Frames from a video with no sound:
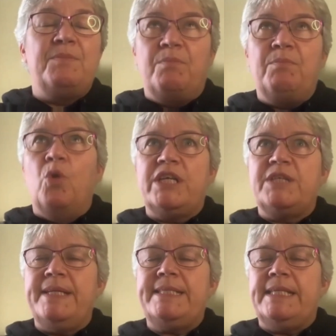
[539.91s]
more
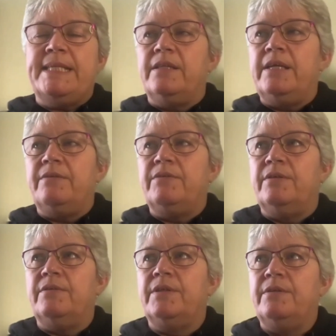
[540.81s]
explicit than
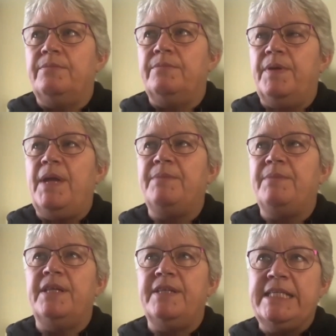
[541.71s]
the
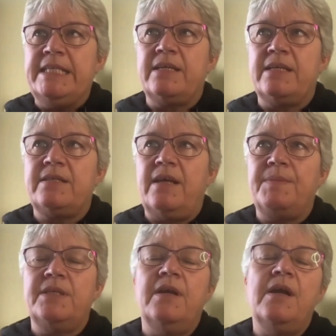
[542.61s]
amendment that they did
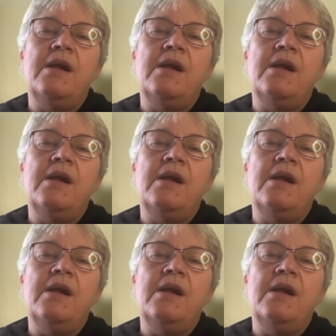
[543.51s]
accept,